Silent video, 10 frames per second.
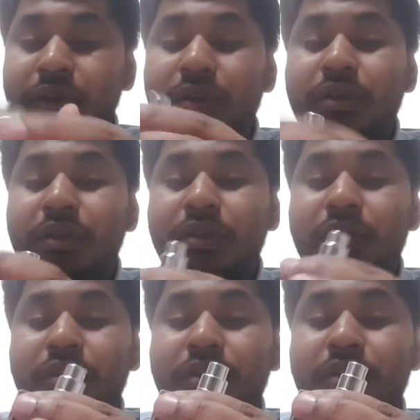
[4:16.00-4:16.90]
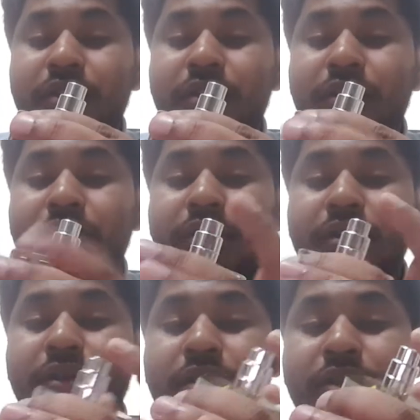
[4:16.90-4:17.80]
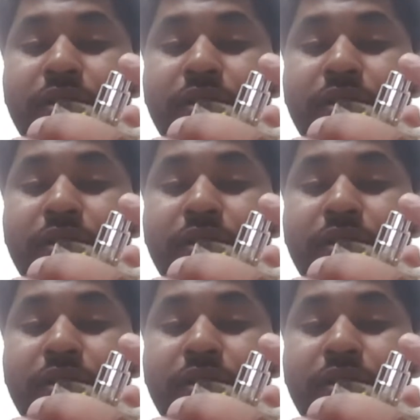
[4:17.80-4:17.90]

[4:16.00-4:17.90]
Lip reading: Nothing is said.